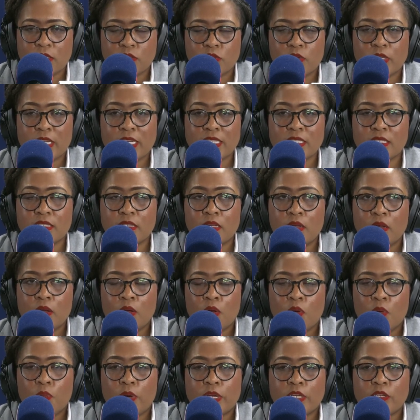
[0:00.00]
So that's
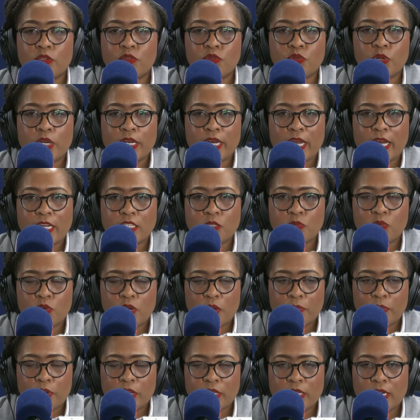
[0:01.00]
what you and I
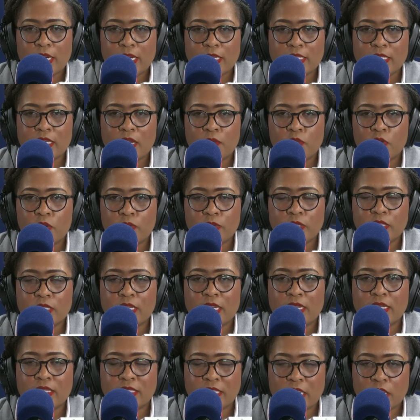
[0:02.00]
spoke about the last time, where we're
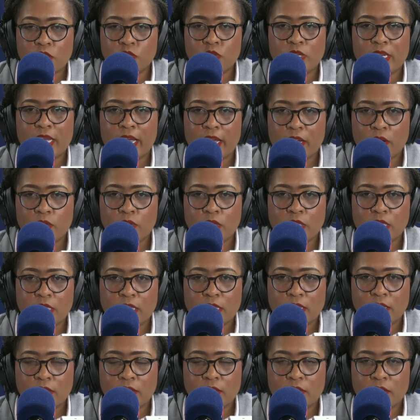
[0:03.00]
saying it's actually
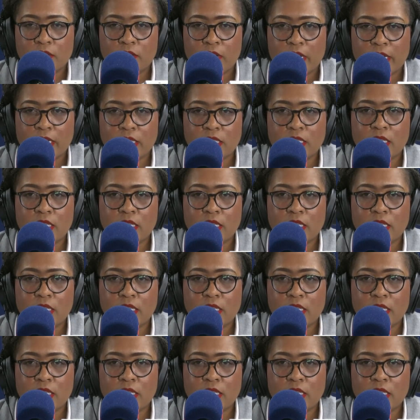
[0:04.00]
equity, right?